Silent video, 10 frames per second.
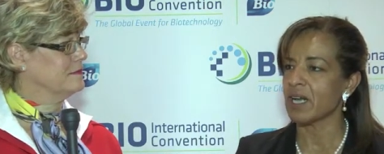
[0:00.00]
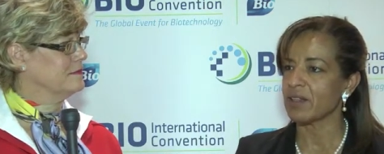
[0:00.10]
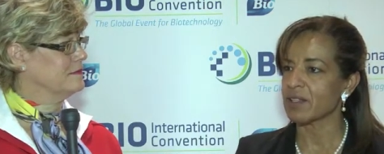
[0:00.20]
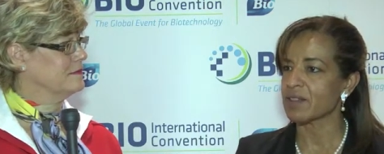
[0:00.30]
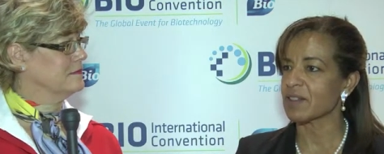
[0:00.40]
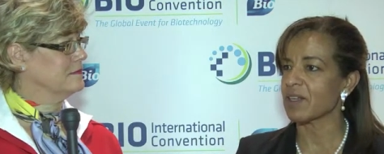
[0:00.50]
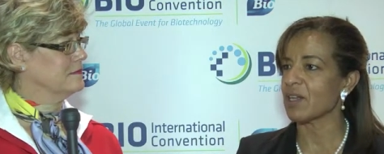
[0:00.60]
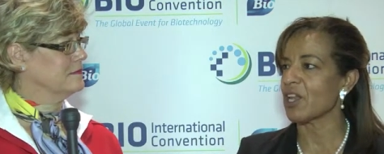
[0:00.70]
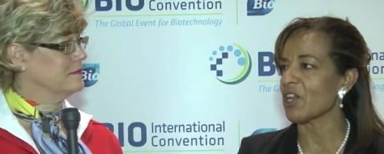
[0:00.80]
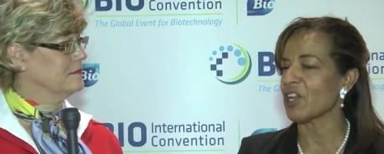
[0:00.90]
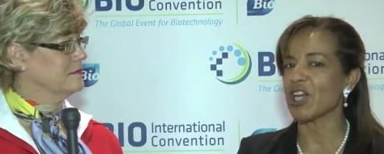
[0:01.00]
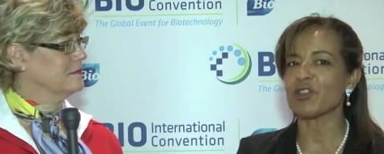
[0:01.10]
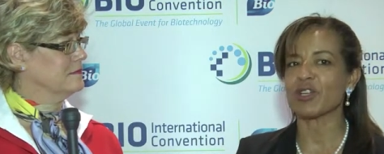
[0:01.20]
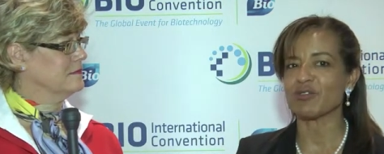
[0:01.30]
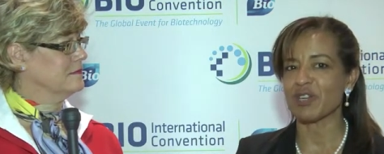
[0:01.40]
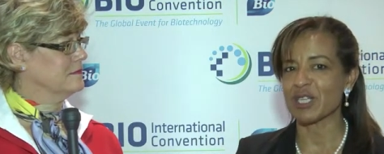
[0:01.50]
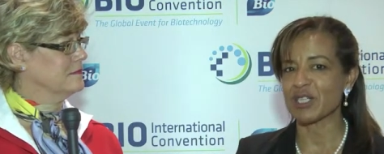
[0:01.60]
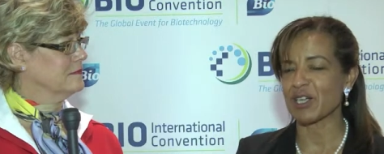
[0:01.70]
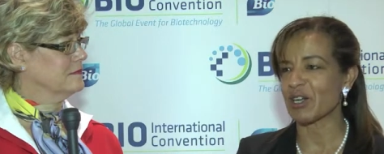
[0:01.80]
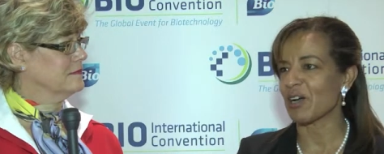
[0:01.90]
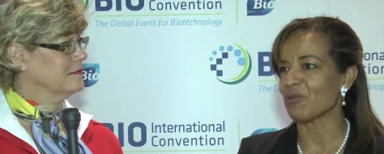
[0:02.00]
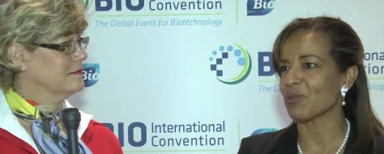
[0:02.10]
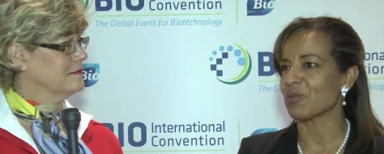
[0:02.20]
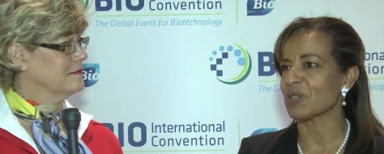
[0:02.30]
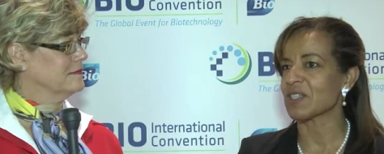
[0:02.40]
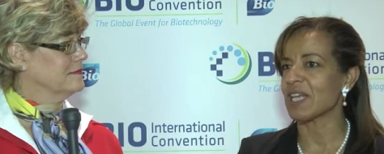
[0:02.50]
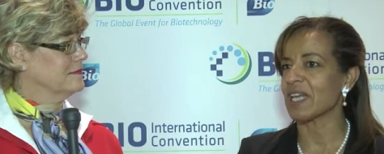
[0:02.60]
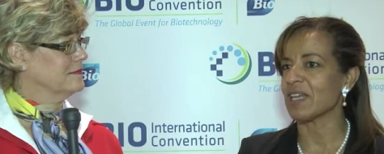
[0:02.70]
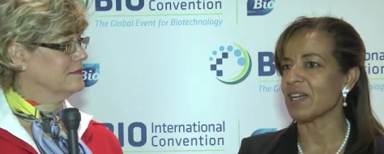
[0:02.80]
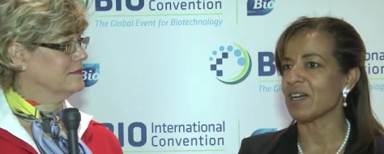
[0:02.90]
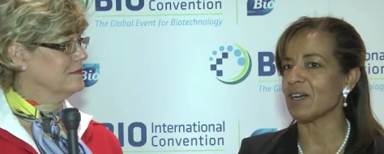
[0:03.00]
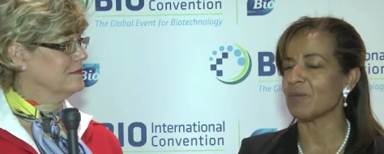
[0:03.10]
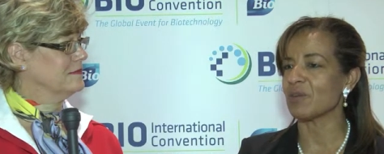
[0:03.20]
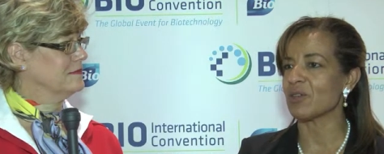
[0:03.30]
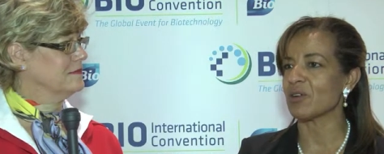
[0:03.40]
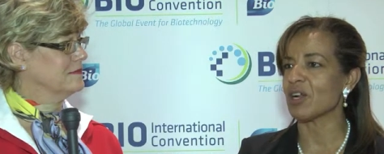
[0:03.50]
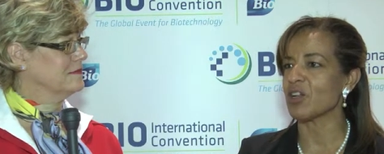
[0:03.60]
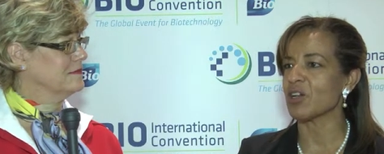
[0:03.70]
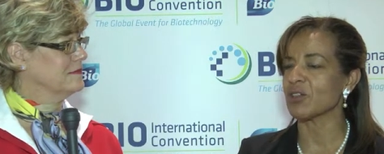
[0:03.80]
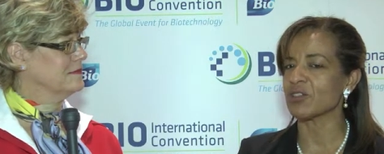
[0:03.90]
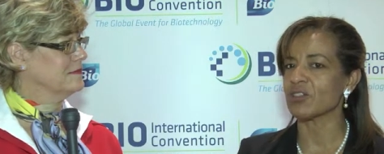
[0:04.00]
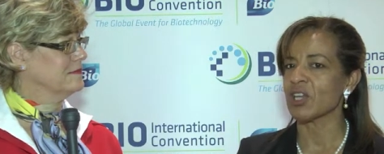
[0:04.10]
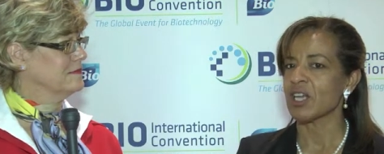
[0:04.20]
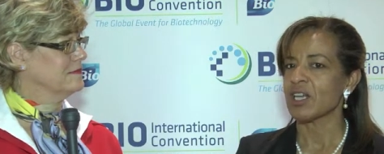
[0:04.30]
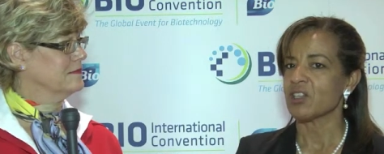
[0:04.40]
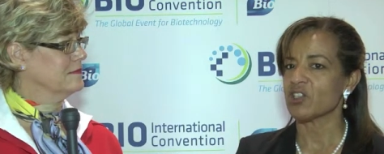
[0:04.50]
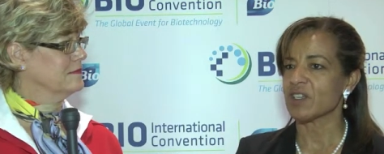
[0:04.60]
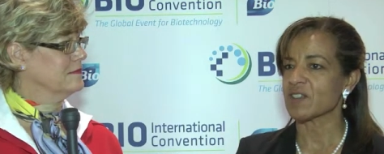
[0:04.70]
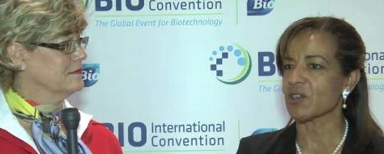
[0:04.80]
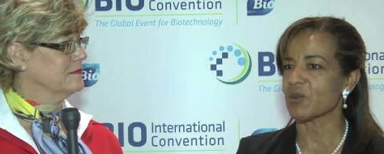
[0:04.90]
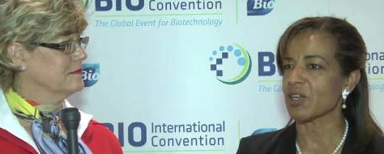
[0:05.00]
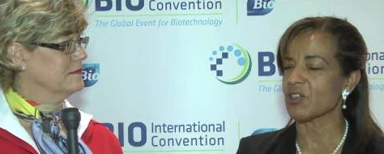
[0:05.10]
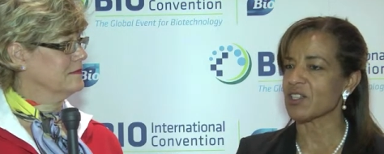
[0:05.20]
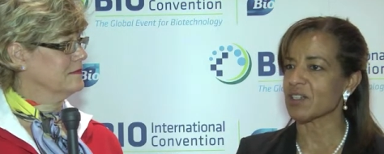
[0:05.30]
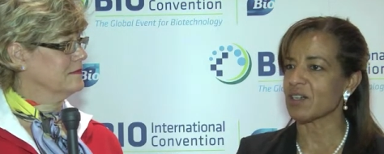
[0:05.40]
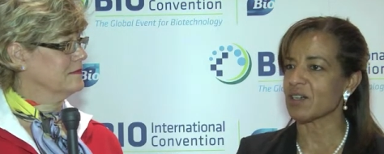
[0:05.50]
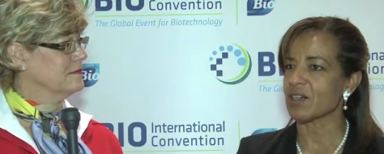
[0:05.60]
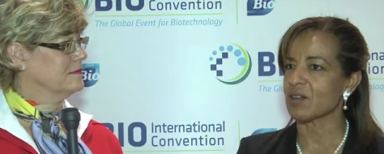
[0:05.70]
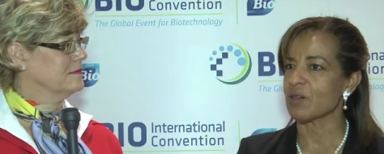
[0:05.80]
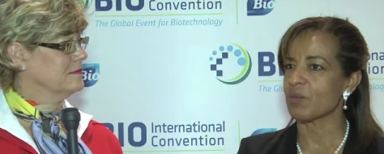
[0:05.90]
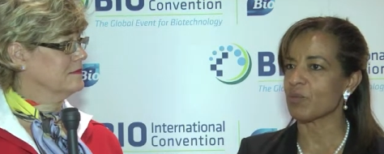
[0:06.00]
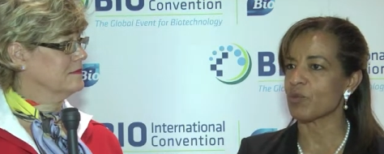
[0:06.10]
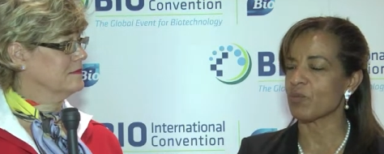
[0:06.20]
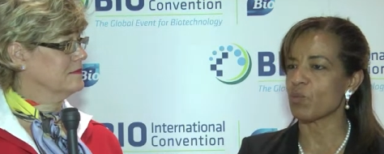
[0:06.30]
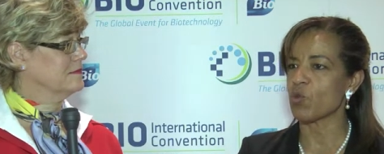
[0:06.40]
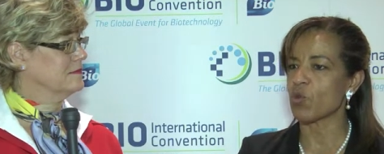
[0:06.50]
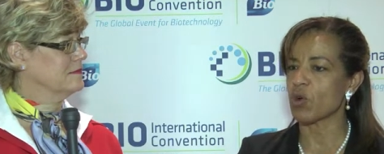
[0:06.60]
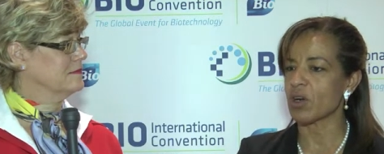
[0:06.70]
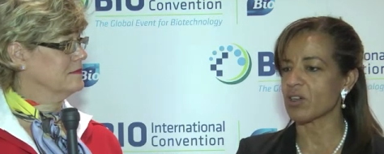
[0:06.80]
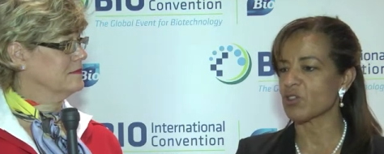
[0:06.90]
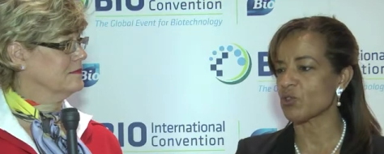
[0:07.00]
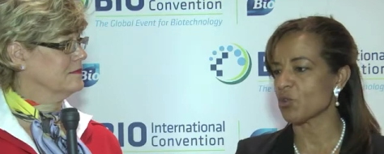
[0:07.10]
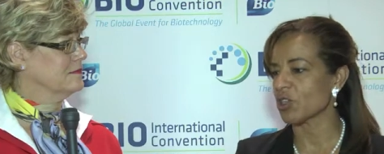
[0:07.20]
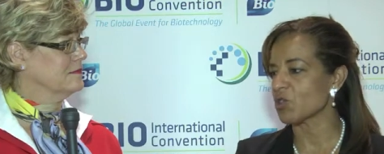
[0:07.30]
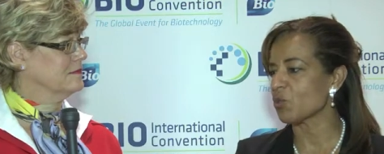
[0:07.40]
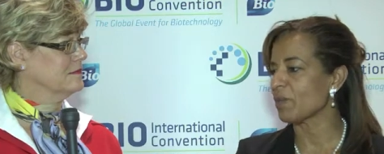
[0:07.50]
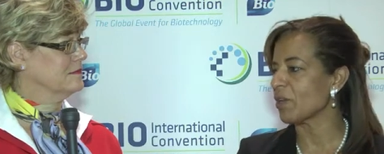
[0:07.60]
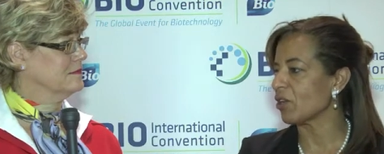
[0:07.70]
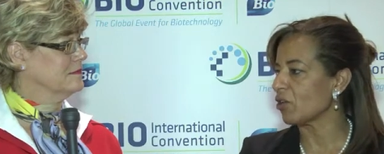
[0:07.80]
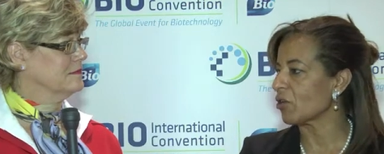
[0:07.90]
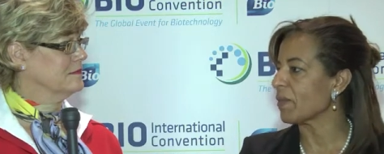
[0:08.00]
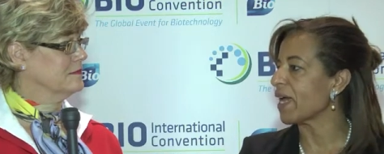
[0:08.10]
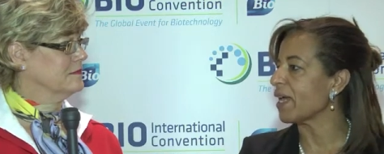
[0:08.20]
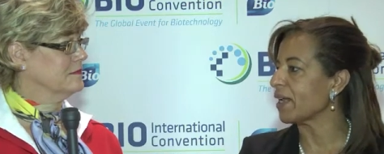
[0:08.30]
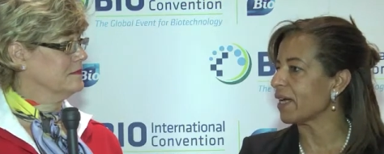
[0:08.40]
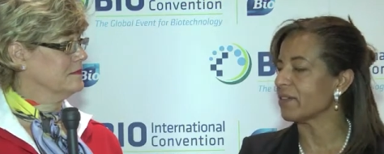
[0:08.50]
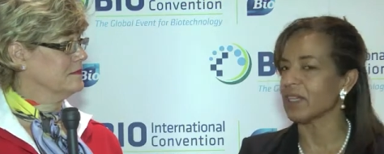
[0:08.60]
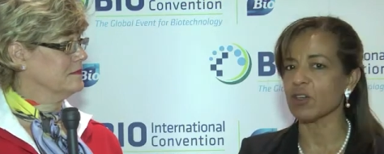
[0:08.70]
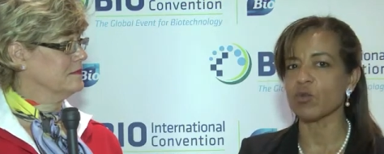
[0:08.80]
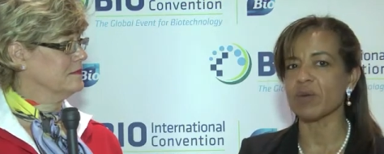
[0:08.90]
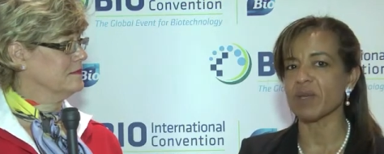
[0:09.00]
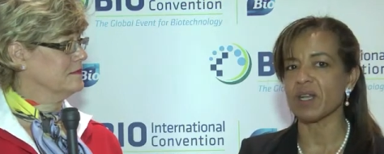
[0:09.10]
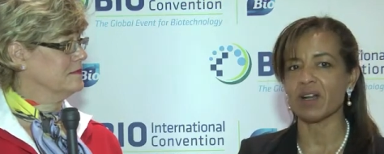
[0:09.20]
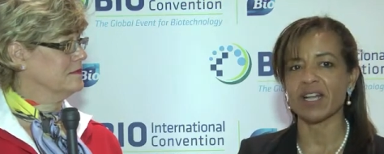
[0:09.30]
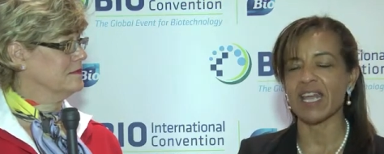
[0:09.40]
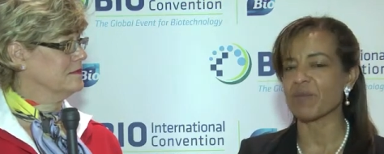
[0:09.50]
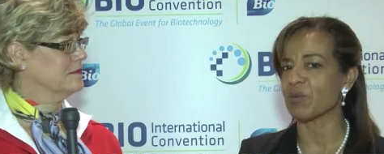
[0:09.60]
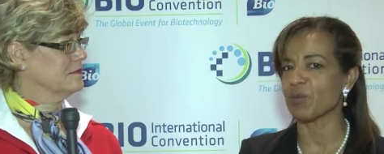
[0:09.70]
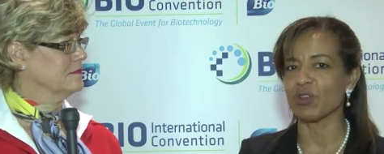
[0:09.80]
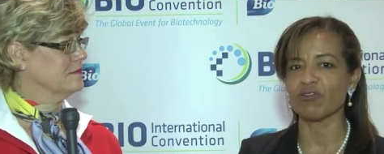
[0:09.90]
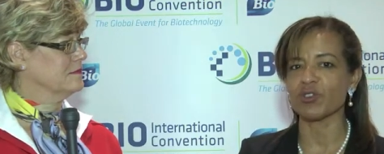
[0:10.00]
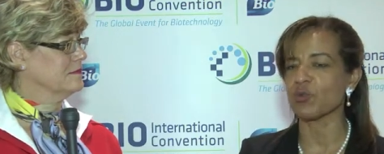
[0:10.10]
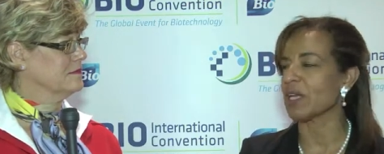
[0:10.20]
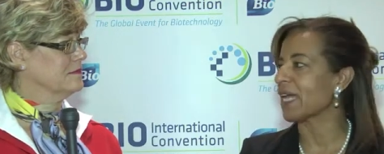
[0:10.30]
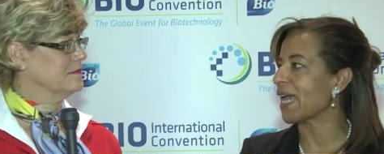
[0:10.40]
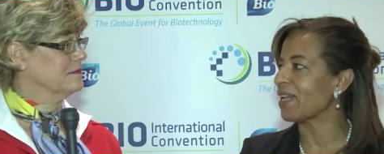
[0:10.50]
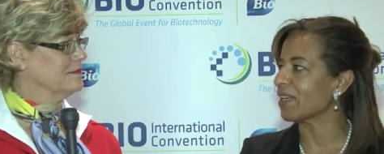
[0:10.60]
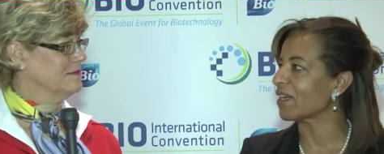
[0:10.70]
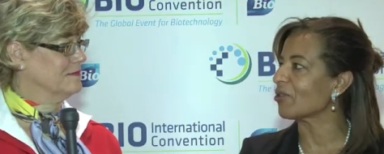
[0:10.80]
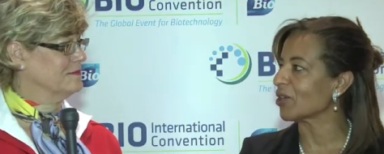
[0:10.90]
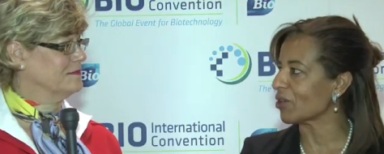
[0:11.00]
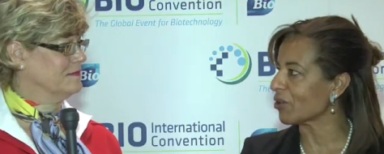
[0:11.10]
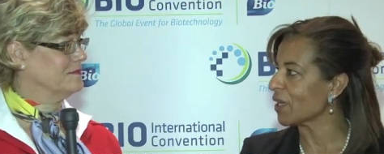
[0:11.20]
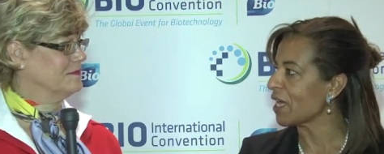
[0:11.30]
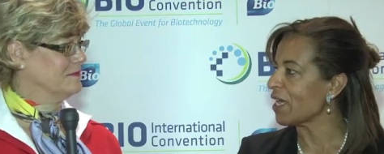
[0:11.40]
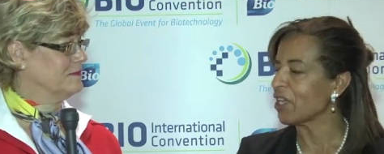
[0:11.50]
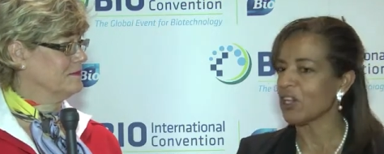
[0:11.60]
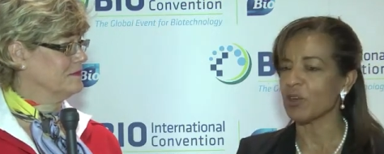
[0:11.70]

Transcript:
Speaker 1: uh, this. Uh, an, another advice I, I would say: um, there are not just careers that are more towards women or men. I think women are capable of doing any career. You